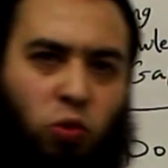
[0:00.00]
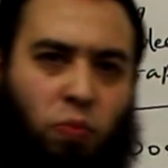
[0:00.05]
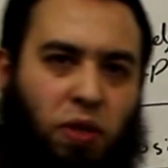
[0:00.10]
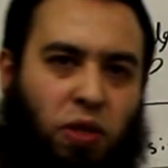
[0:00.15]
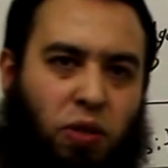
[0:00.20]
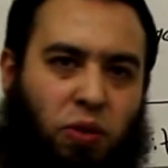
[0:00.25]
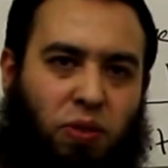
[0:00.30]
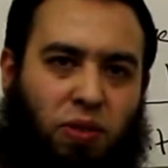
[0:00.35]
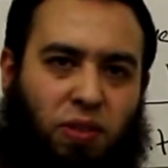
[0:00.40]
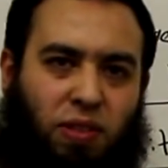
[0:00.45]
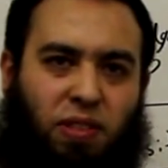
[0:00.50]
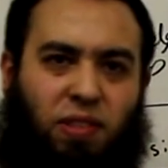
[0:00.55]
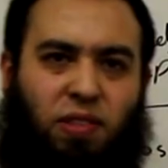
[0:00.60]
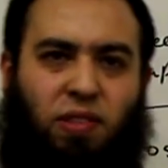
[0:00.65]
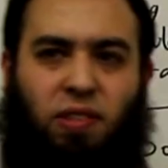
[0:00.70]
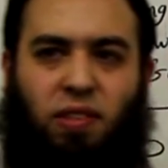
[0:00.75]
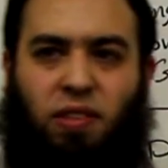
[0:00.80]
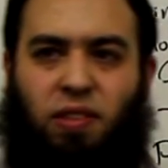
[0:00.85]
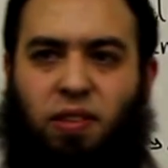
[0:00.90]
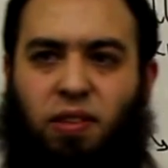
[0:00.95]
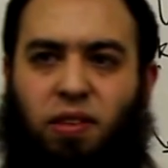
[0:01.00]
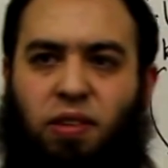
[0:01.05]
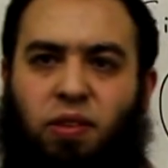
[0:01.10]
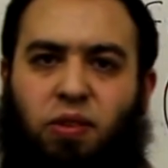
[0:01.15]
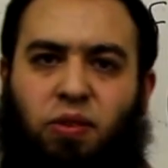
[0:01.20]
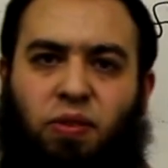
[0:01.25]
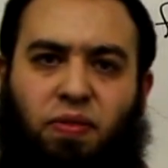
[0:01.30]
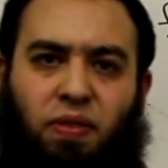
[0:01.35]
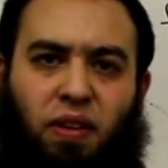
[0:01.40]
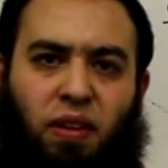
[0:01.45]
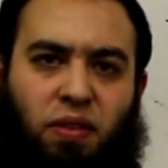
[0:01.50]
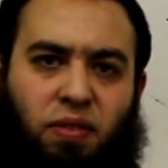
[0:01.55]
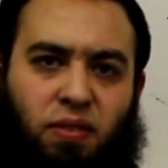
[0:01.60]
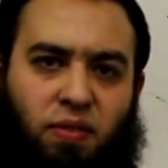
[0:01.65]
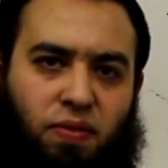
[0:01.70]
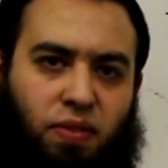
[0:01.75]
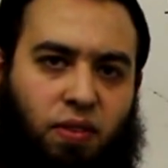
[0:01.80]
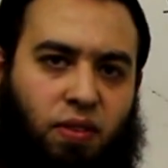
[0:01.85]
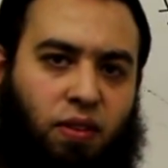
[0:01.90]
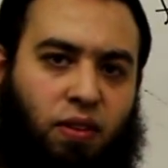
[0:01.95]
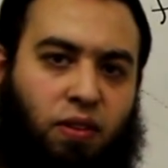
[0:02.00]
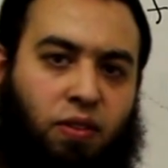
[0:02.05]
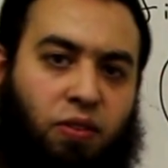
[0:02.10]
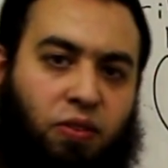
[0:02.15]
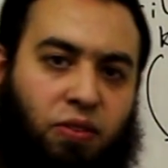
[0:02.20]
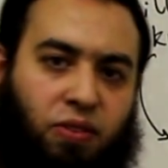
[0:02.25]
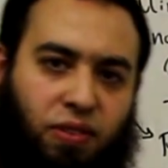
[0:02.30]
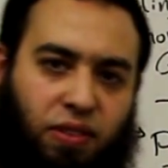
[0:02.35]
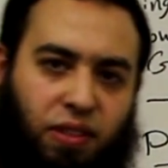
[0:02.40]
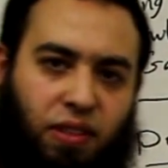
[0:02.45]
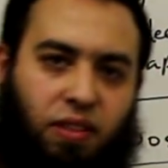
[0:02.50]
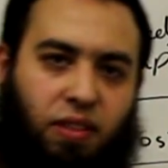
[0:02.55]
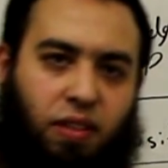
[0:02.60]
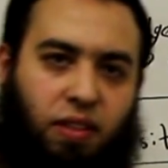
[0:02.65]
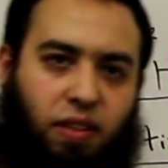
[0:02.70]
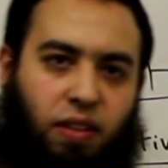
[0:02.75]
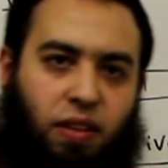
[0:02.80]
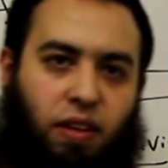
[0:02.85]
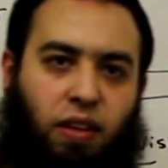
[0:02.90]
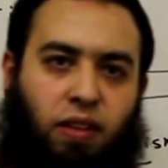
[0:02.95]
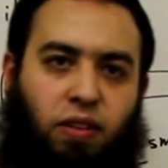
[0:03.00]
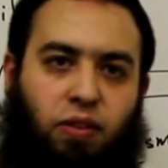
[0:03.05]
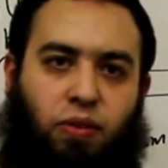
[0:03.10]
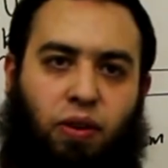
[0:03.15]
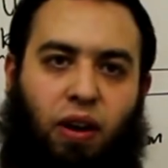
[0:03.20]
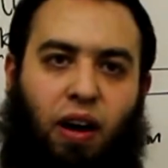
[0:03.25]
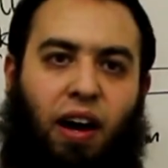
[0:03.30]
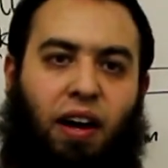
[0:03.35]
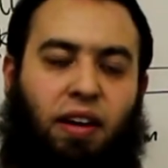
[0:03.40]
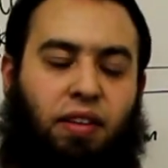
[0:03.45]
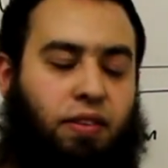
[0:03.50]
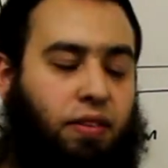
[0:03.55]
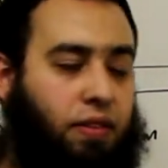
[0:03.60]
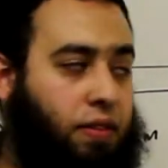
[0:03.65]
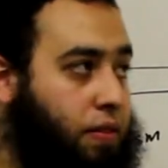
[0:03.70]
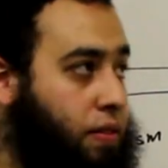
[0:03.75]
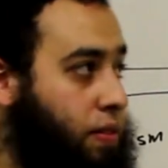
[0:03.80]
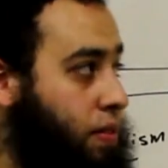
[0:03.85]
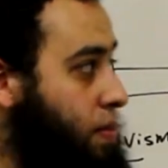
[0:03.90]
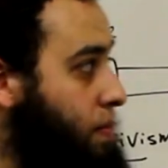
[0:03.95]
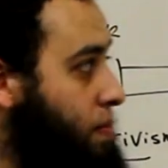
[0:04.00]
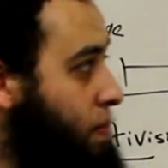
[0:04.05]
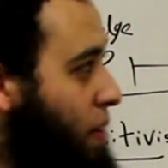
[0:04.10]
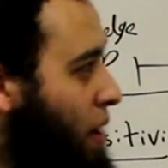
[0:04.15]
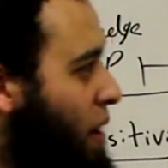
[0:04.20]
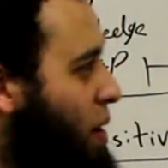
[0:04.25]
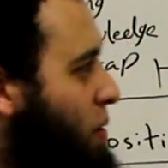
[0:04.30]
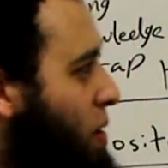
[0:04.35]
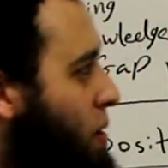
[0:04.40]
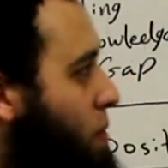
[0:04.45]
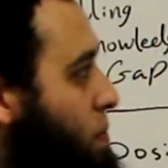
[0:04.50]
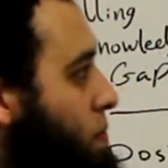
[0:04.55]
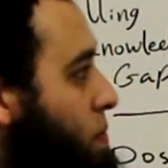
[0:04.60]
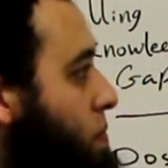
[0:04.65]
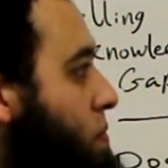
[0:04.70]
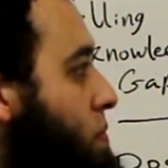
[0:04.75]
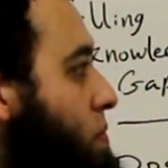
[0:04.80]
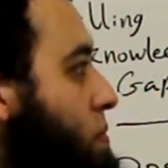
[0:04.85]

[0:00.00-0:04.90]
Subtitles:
to be consistent in your philosophy, in your thinking, in your ideas. How come?